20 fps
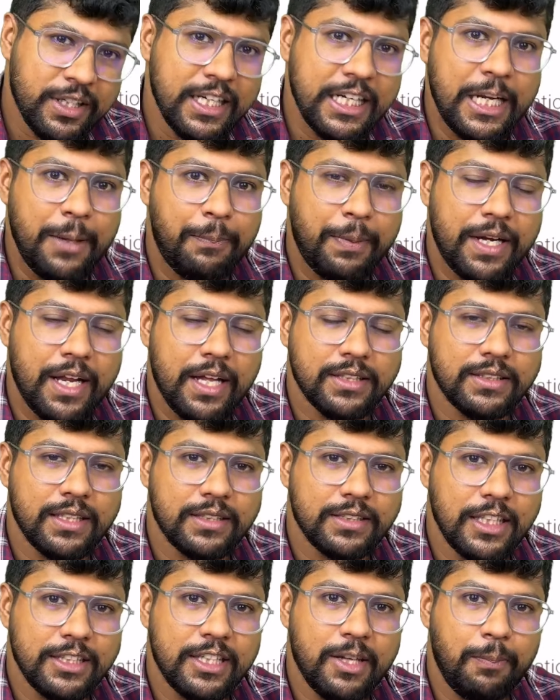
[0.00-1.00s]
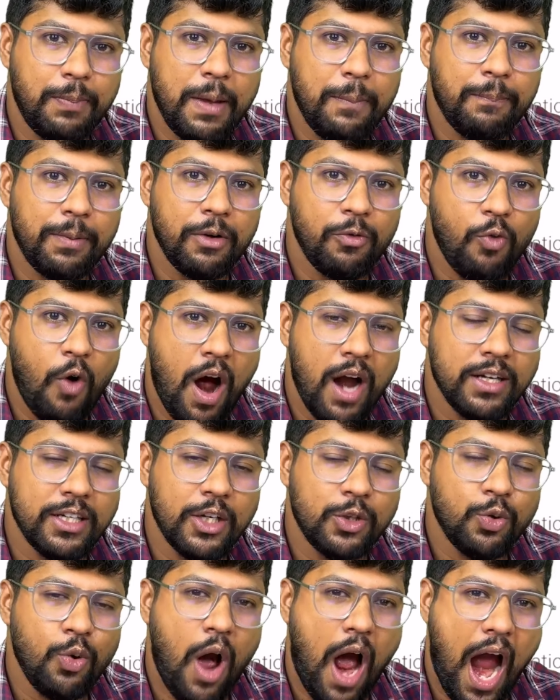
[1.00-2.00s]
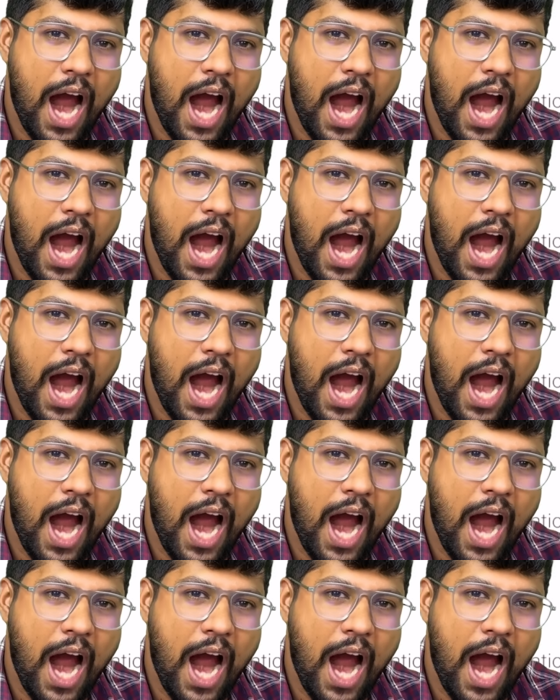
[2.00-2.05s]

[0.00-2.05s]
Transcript: independence, since the people wanted to